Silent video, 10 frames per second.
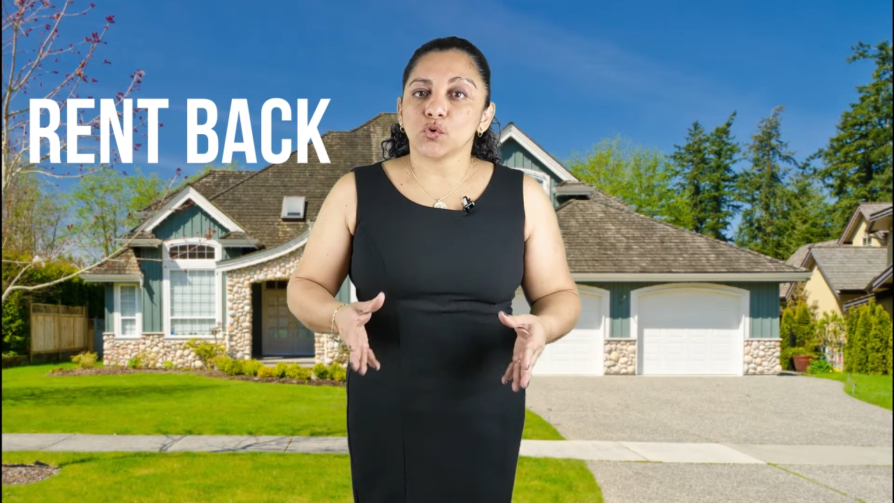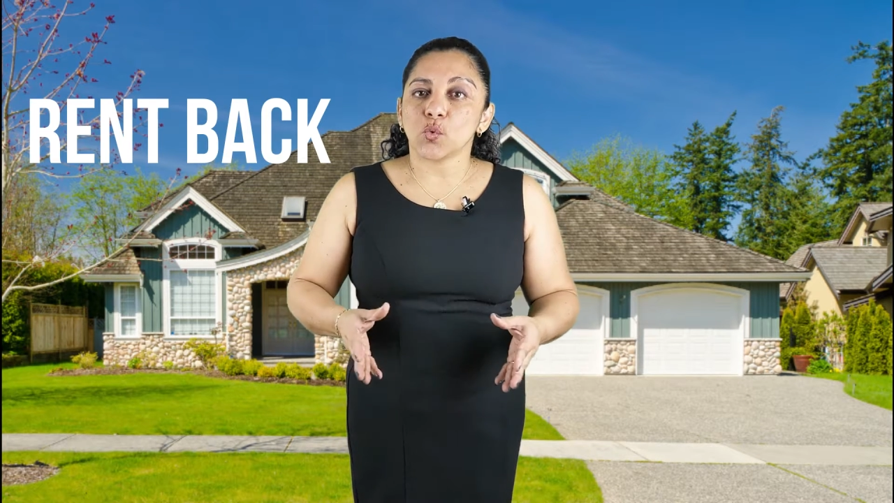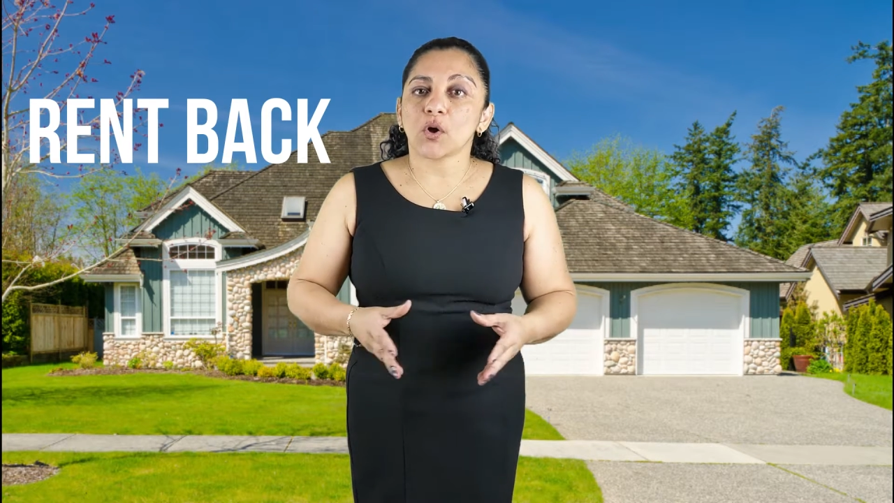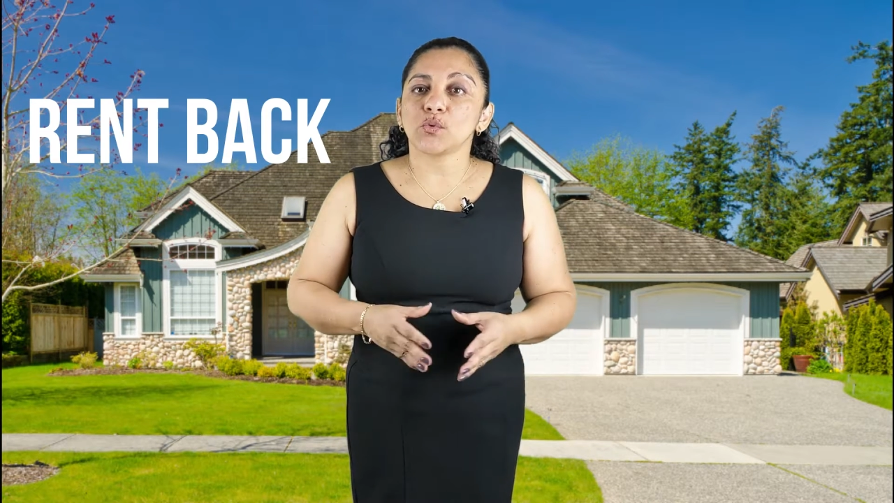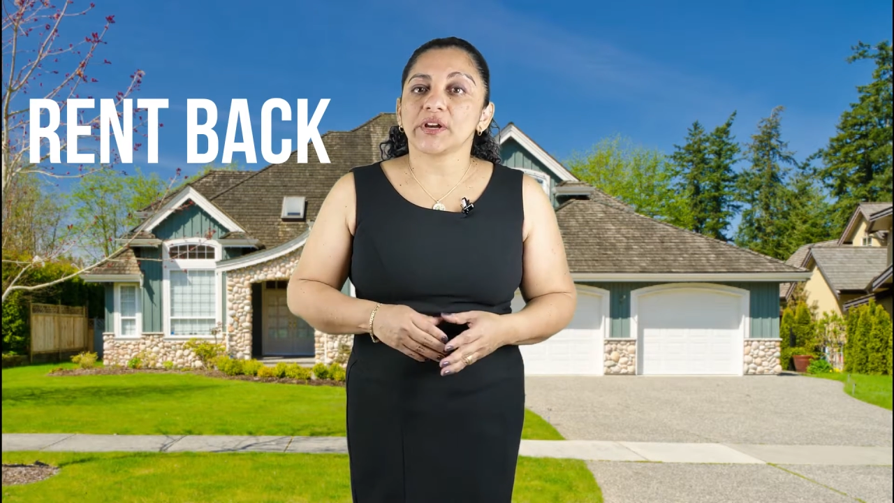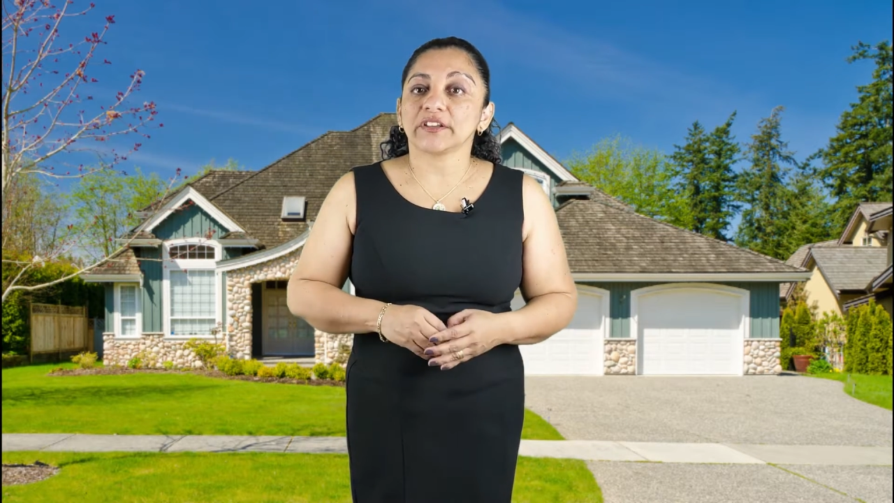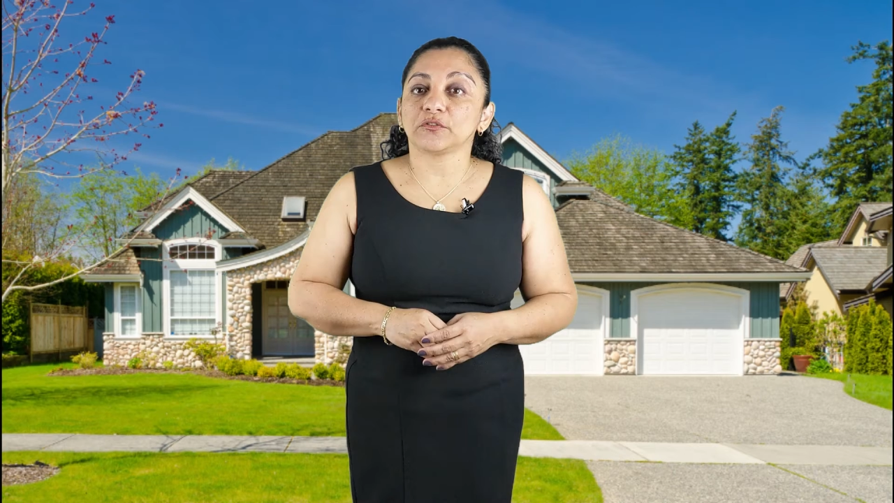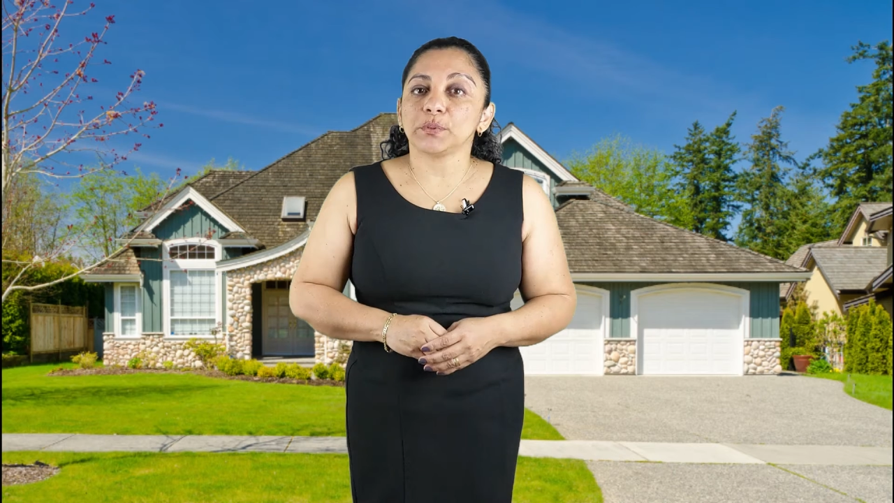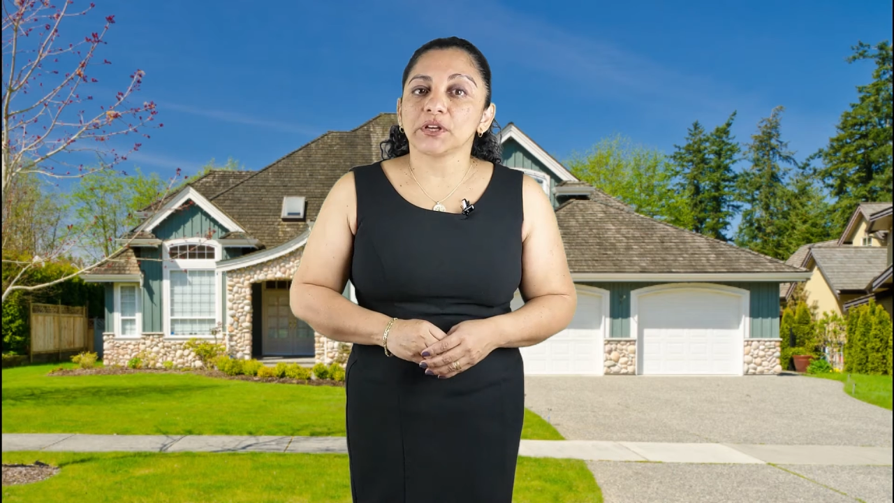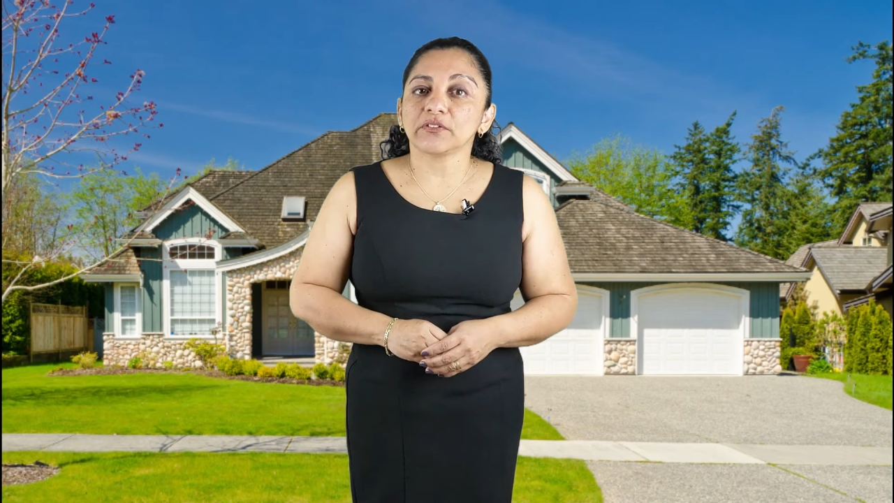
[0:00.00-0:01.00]
the one we are
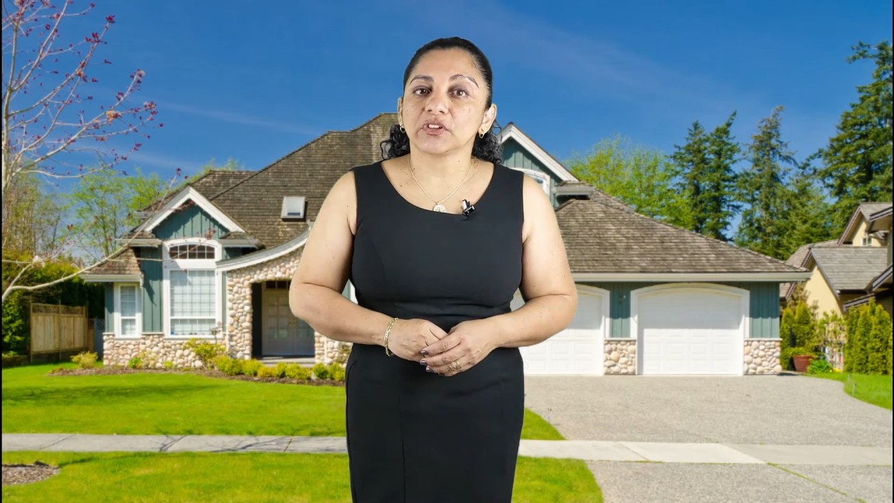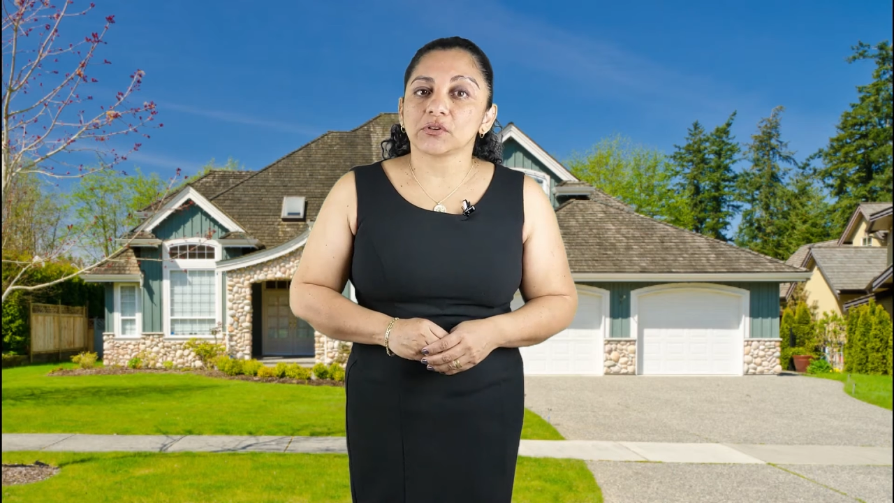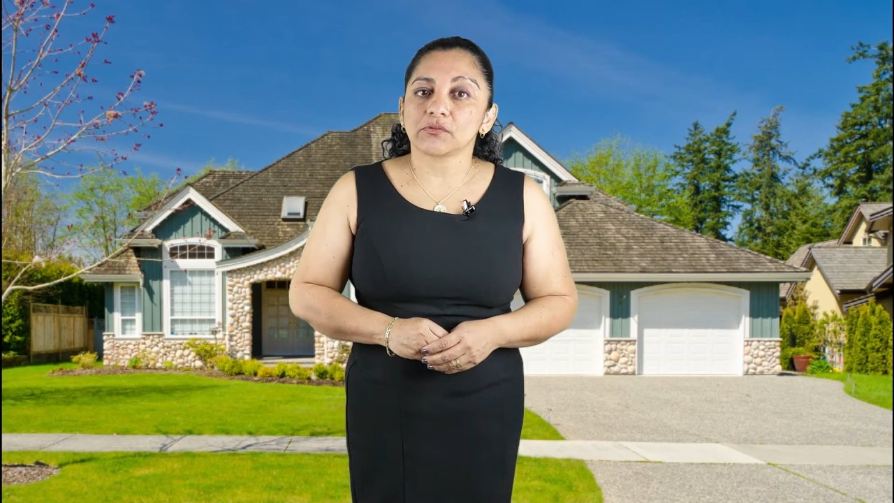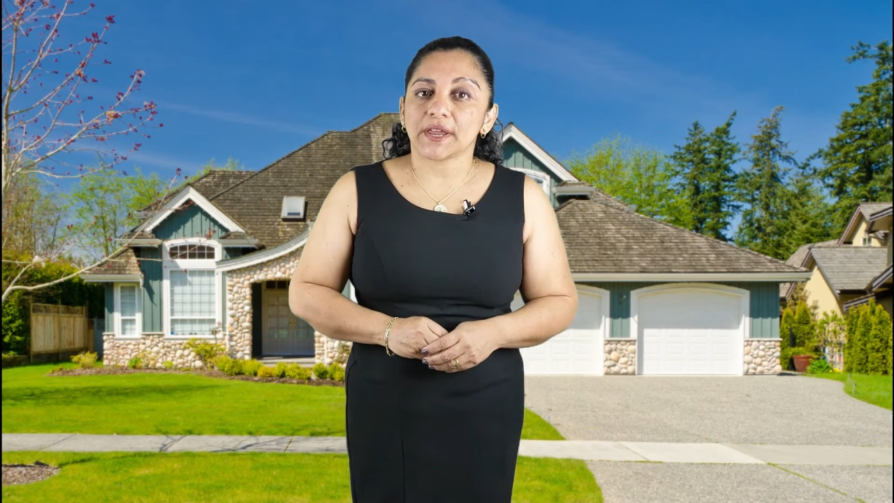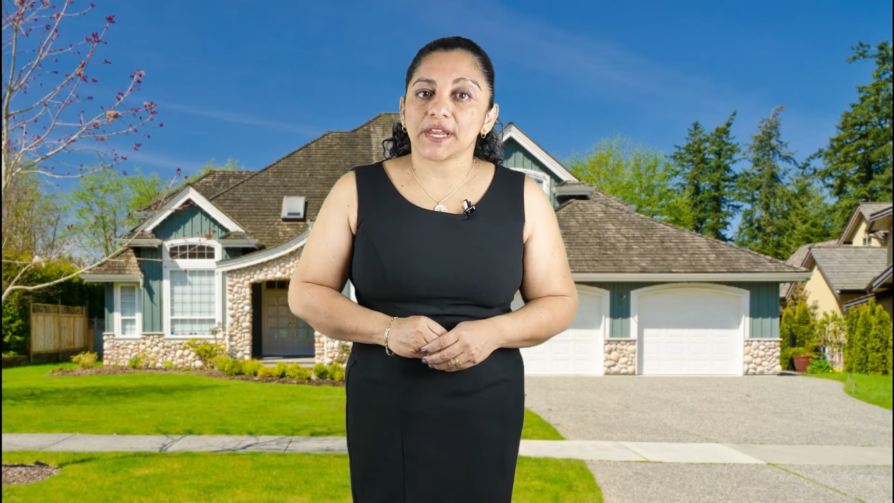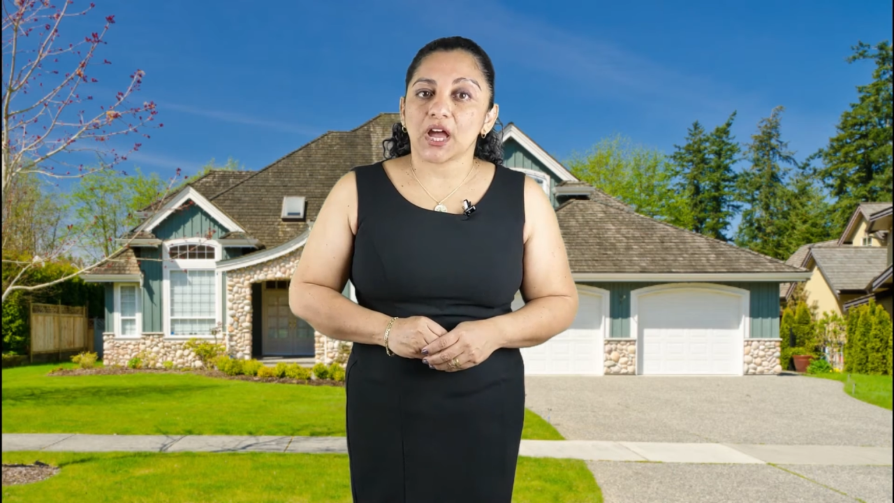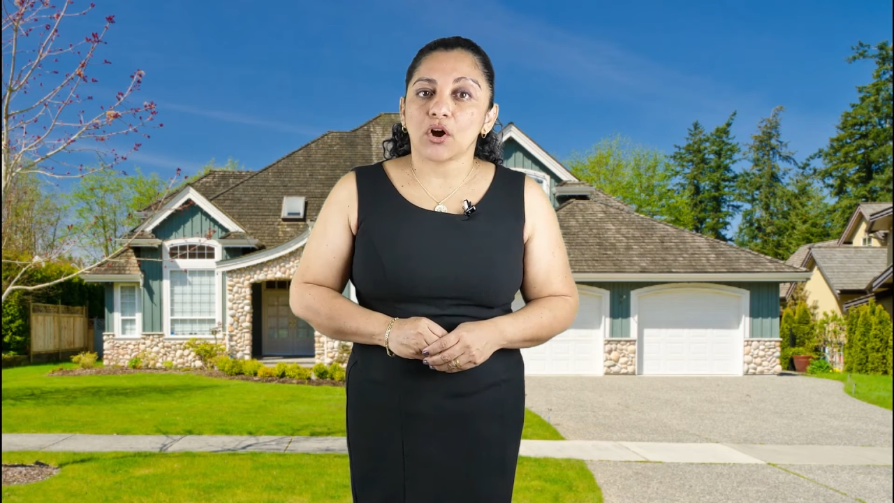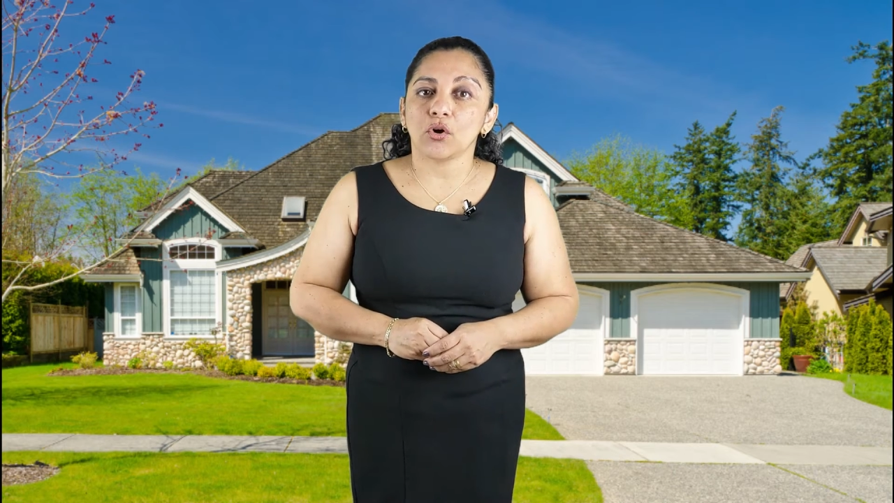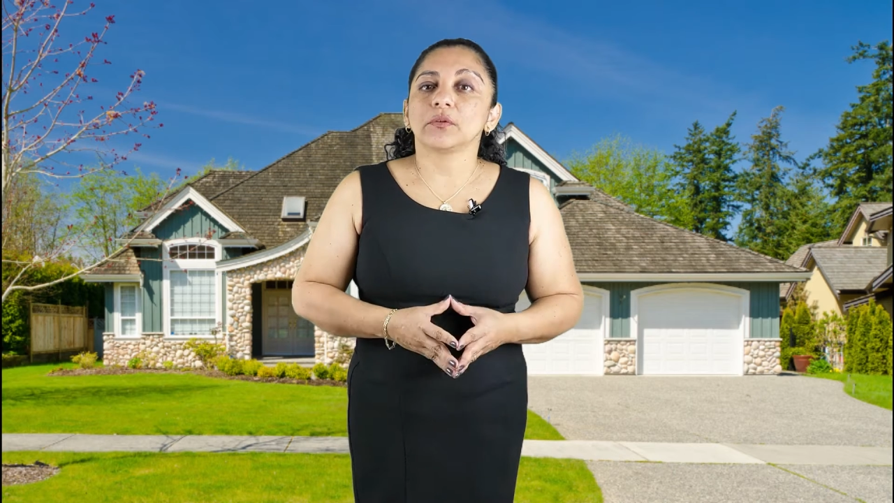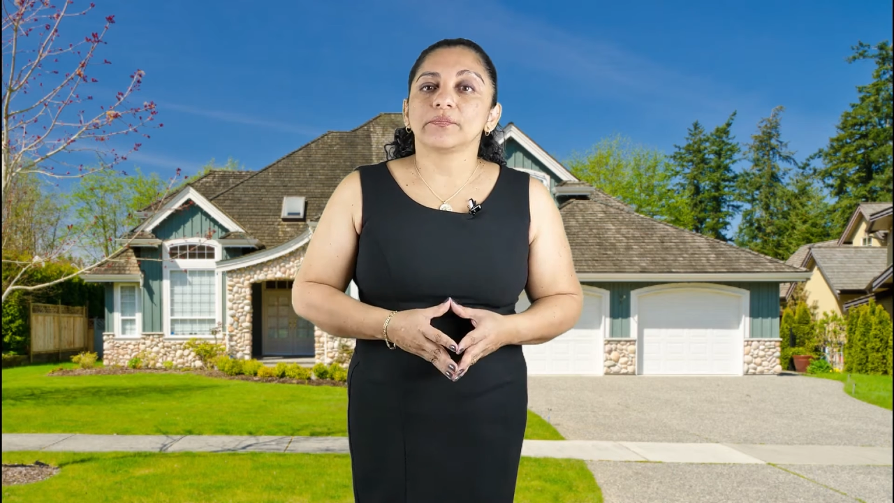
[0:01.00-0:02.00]
experiencing right
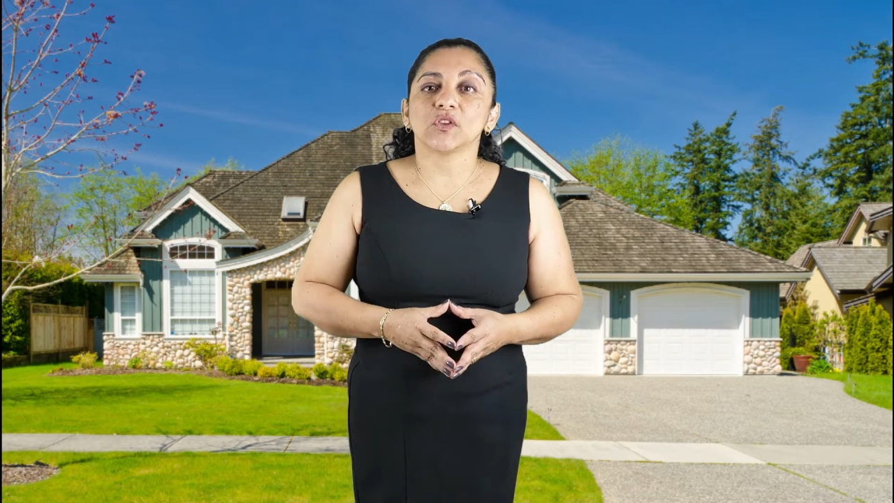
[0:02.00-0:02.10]
now,